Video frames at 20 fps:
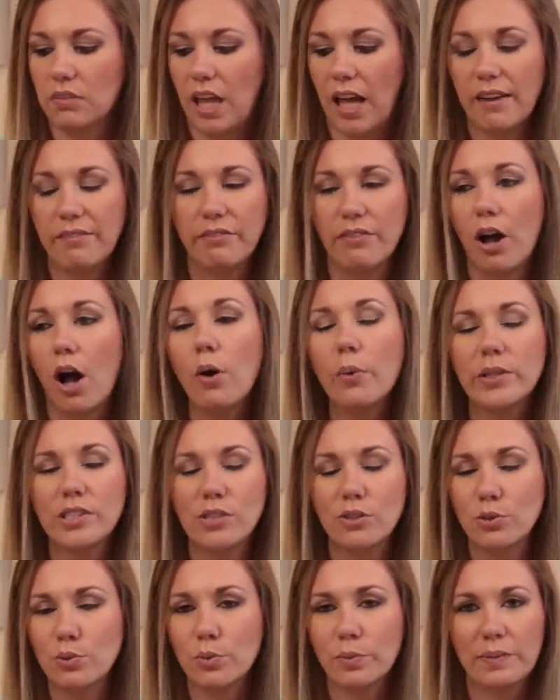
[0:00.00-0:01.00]
I've
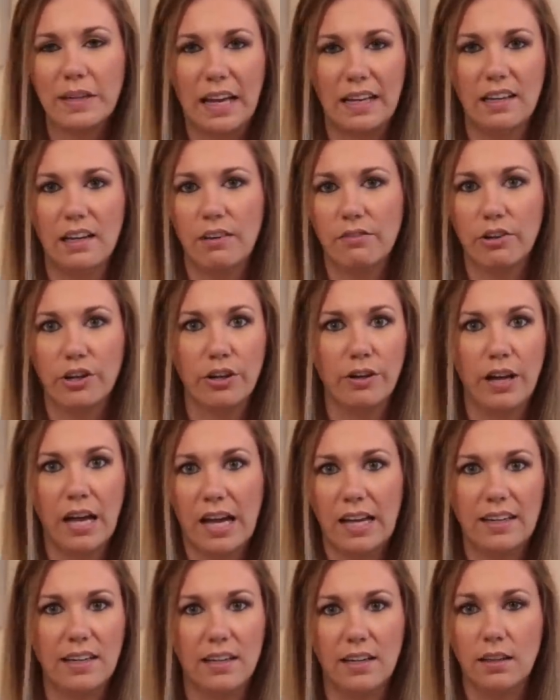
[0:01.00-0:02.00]
always used them, but I never
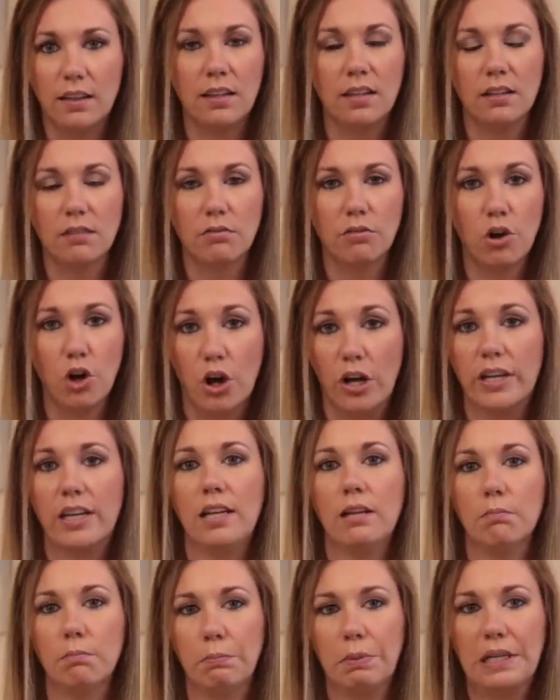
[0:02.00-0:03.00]
had anything on
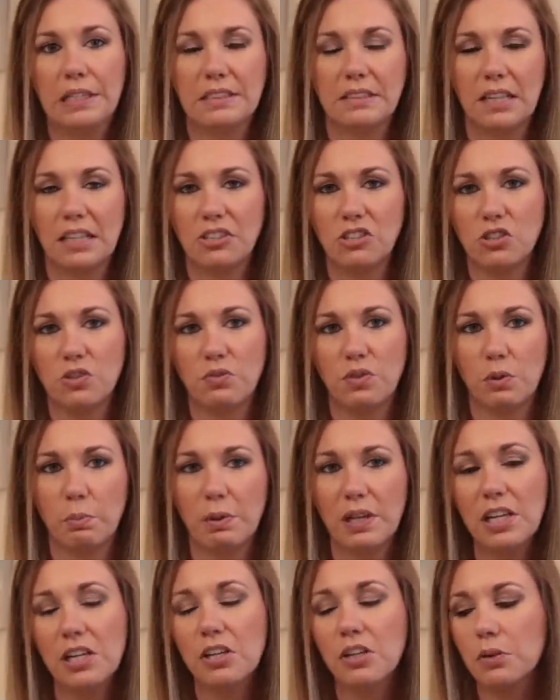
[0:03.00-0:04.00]
it, but I just feel
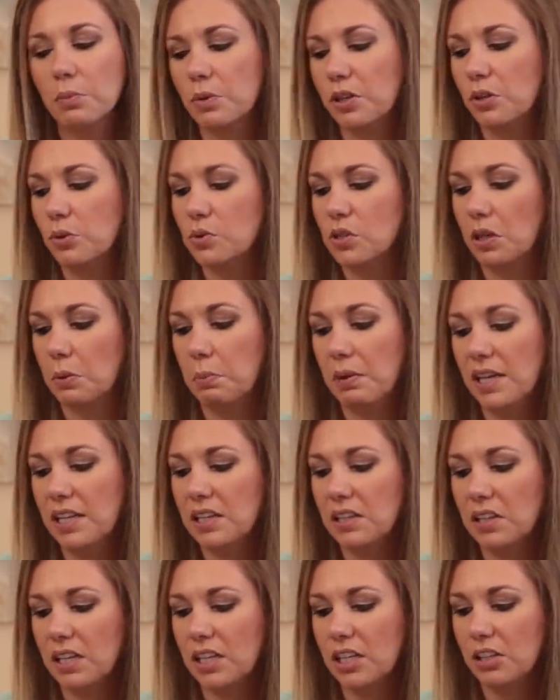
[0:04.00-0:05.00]
better with using a
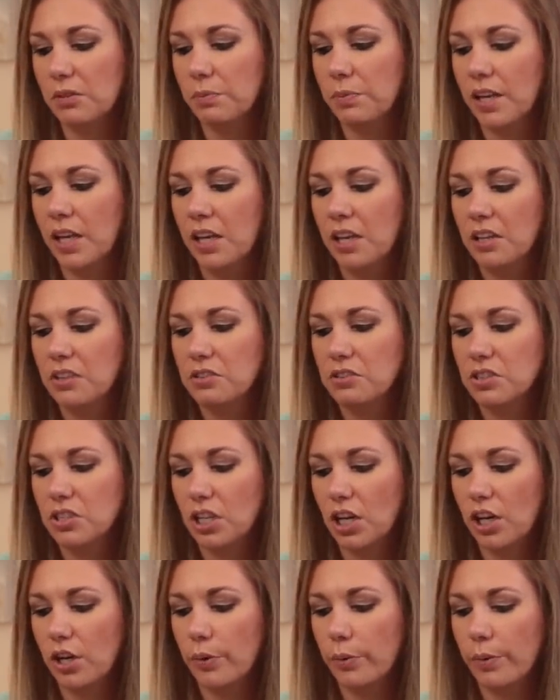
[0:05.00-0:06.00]
panty liner.
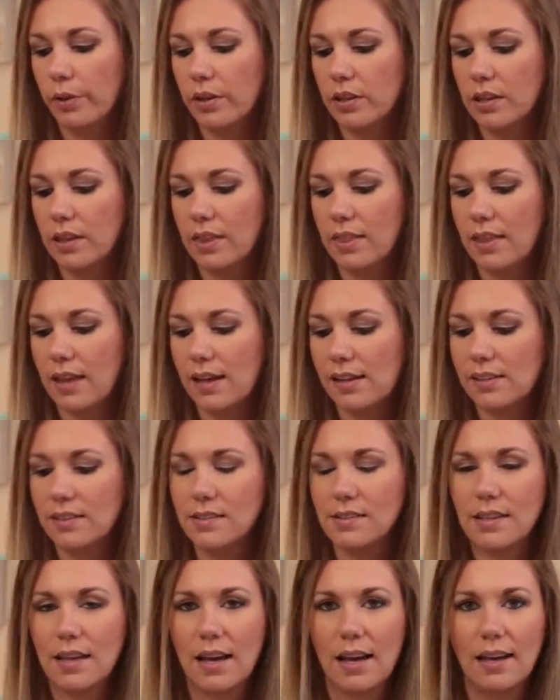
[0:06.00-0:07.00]
So that
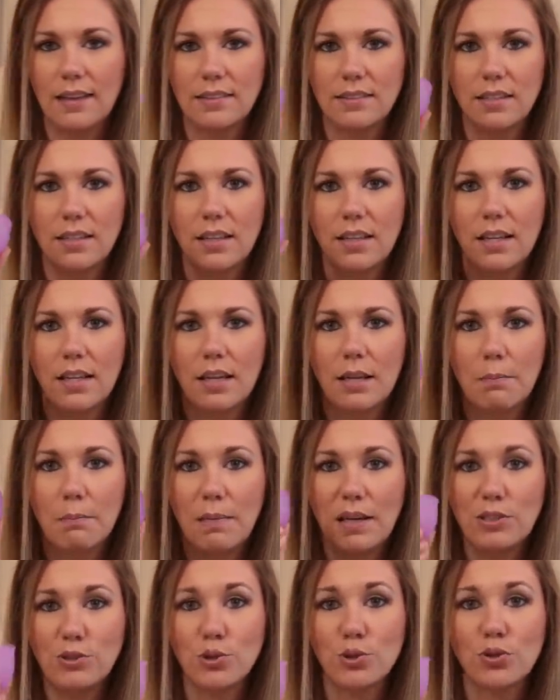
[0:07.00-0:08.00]
is that
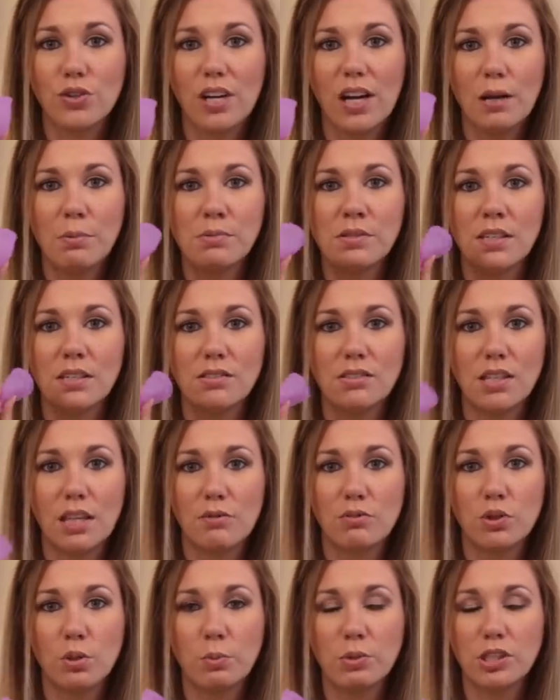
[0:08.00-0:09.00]
menstrual cups
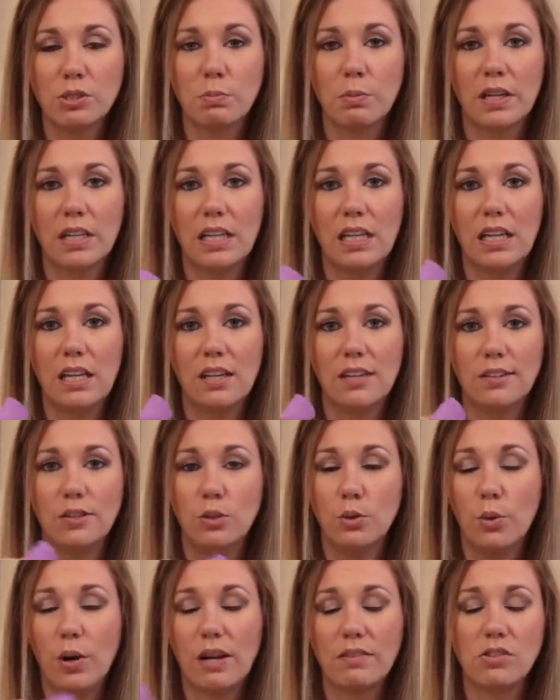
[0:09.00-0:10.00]
save so much money.
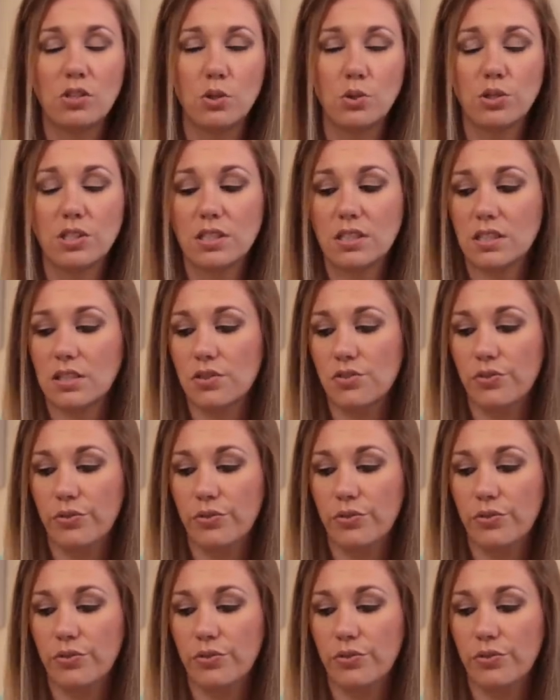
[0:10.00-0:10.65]
You don't have to use